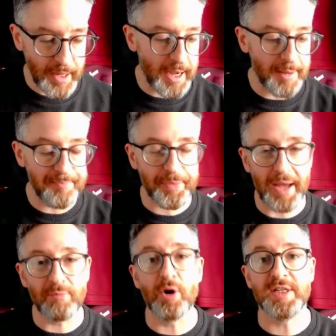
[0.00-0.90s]
Um,
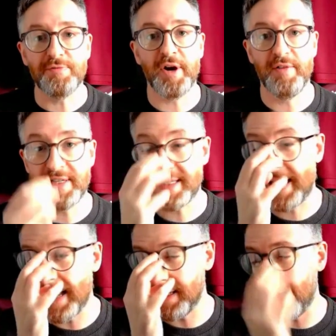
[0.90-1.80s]
and what is in front of us is
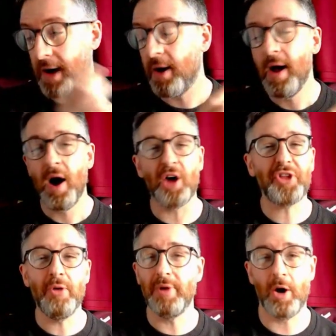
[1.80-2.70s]
Ghent. Now, I
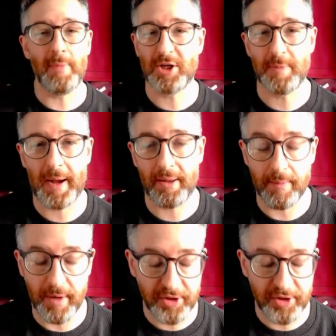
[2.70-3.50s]
don't know much about them.